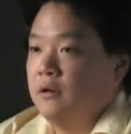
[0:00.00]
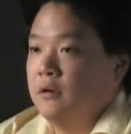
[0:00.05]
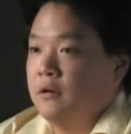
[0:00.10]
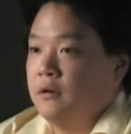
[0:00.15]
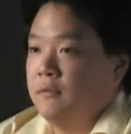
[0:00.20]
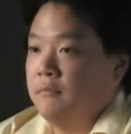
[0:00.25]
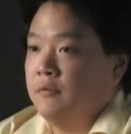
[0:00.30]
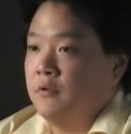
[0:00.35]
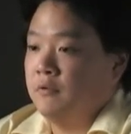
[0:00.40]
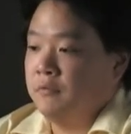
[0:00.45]

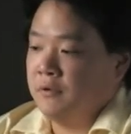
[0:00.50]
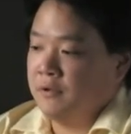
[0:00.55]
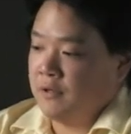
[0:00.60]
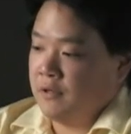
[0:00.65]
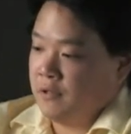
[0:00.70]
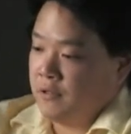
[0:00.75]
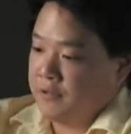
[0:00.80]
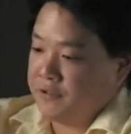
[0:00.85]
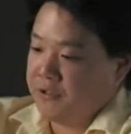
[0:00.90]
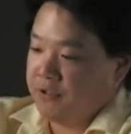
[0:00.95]
um, over the
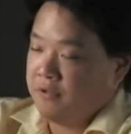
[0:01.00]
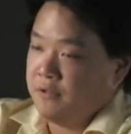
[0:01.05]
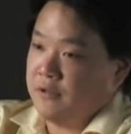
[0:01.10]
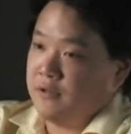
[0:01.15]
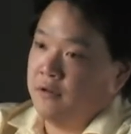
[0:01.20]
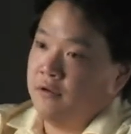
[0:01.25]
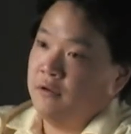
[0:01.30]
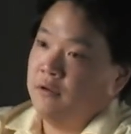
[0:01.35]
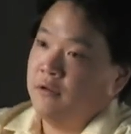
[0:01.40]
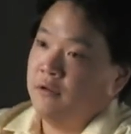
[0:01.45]
arch
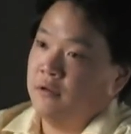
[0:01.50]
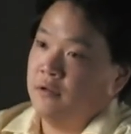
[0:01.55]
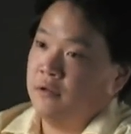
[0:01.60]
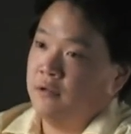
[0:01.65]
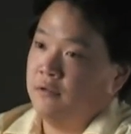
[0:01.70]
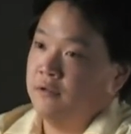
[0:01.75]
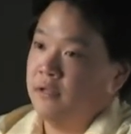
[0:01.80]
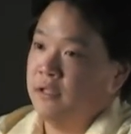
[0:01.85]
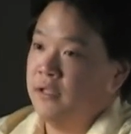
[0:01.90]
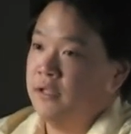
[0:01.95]
there,
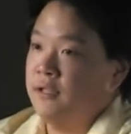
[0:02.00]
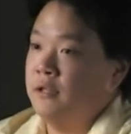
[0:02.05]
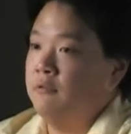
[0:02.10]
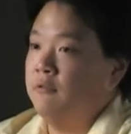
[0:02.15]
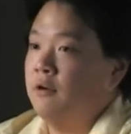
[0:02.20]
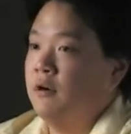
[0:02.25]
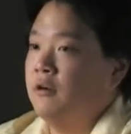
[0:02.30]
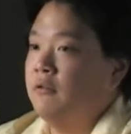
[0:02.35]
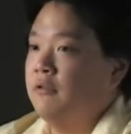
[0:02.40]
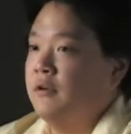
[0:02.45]
uh, they had that
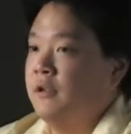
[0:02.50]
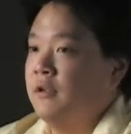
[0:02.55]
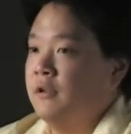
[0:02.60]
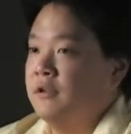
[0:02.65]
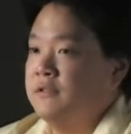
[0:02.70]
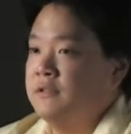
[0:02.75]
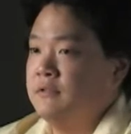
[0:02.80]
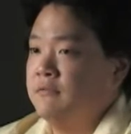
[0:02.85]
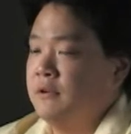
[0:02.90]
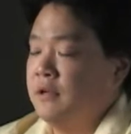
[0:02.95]
walkway, and
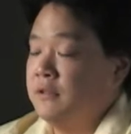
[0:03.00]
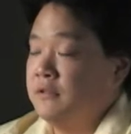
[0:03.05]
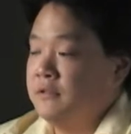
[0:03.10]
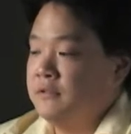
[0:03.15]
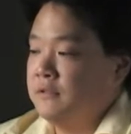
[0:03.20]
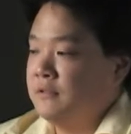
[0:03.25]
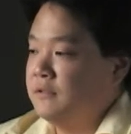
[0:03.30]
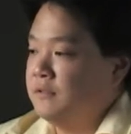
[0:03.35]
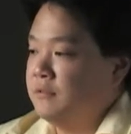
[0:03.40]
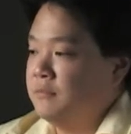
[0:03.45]
I said, wow,
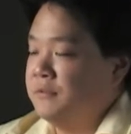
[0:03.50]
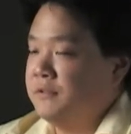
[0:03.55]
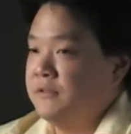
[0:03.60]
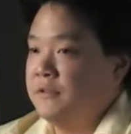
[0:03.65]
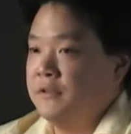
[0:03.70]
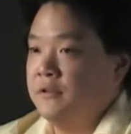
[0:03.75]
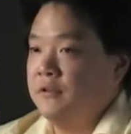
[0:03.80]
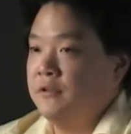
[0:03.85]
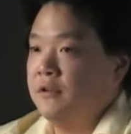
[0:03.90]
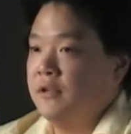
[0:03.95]
it's, it's
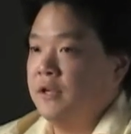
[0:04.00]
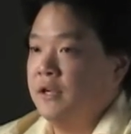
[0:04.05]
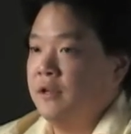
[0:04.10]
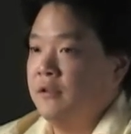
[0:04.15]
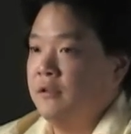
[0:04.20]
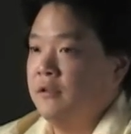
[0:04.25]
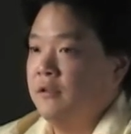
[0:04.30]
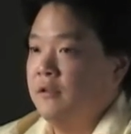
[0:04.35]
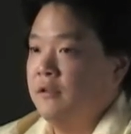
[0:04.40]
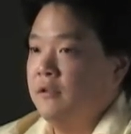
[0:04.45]
almost like you're kind
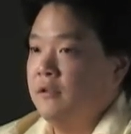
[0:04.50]
of,